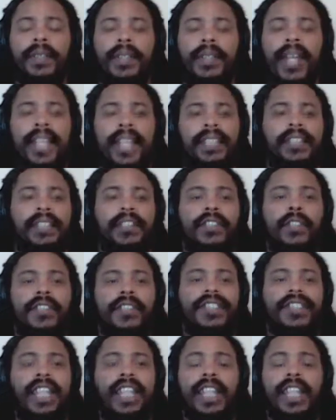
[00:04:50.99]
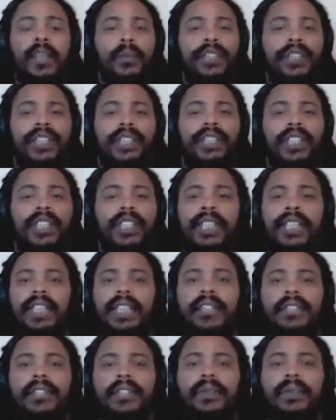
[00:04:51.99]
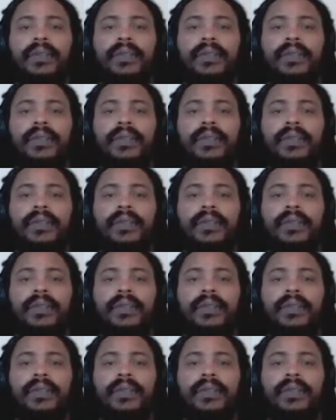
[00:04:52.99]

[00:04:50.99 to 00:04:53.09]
And so the cycle would just continue